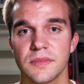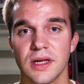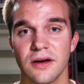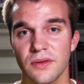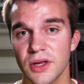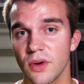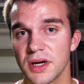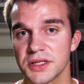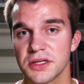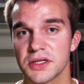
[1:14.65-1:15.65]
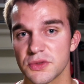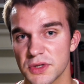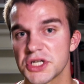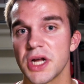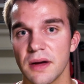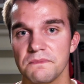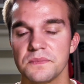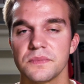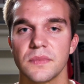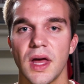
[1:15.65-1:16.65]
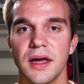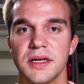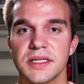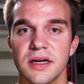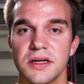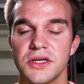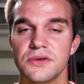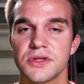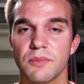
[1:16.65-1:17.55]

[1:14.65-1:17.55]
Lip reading: that I really wanted to switch it up. I decided to use a